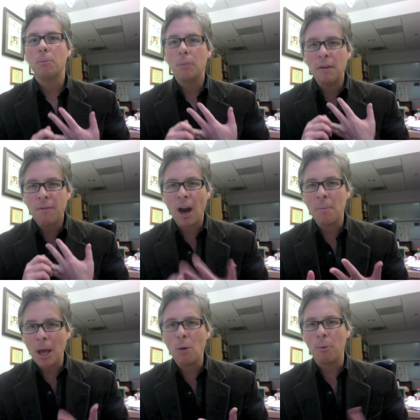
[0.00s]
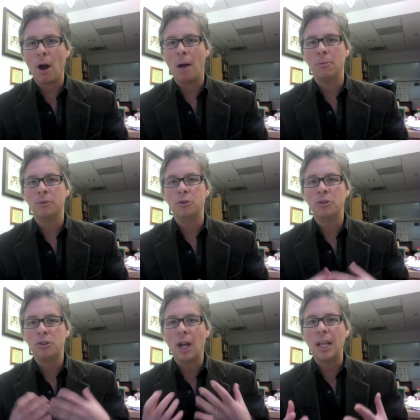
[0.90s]
environmental problems, you
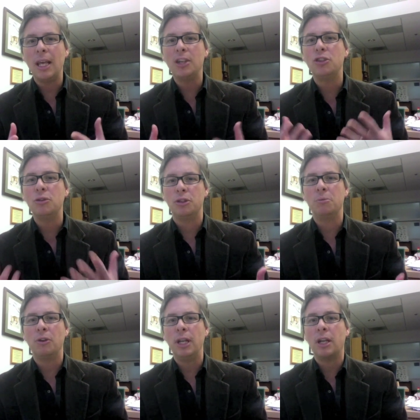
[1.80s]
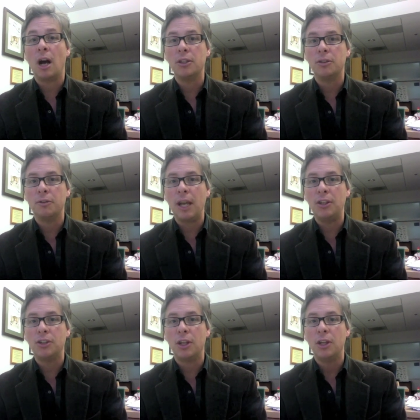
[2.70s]
study issues in marine
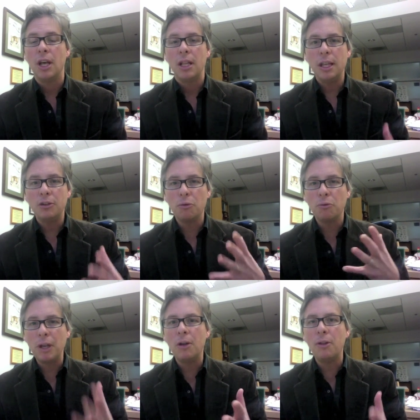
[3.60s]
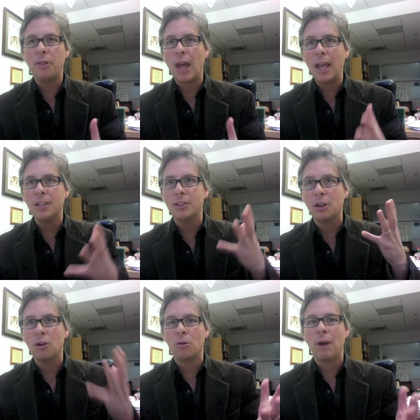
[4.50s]
conservation, these are real things that
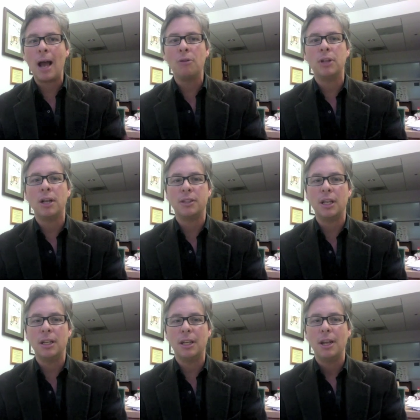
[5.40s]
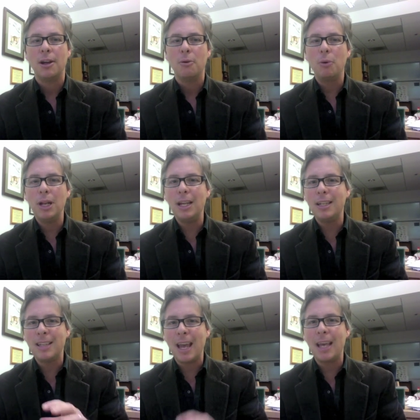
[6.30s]
are around us and we need to
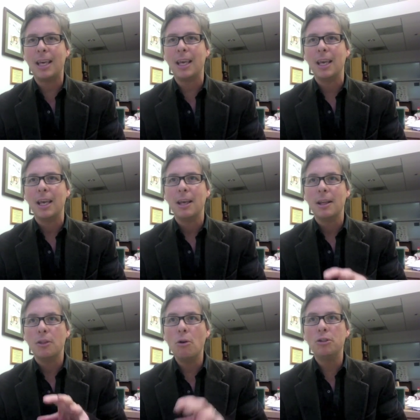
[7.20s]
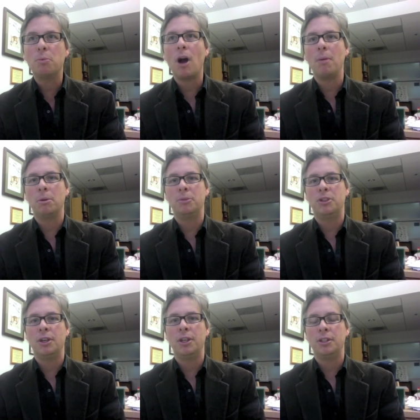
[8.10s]
take those problems
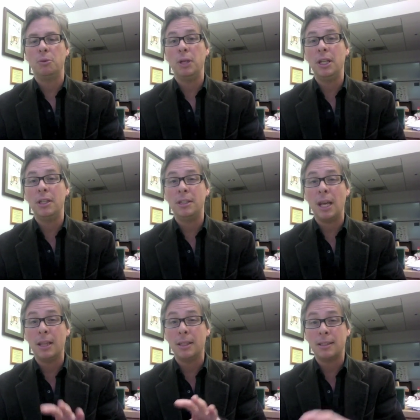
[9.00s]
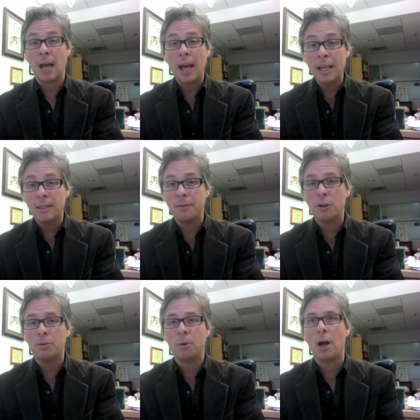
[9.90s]
seriously. We need to take the science of
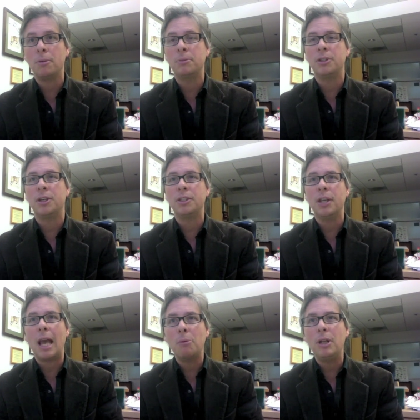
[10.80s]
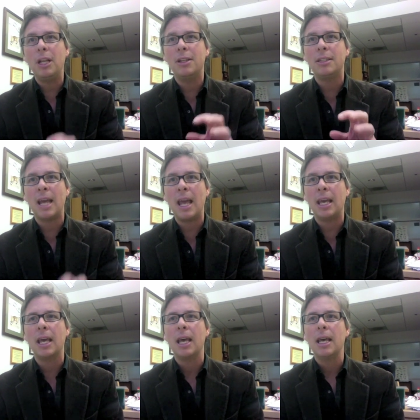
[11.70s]
those problems seriously, and we need to take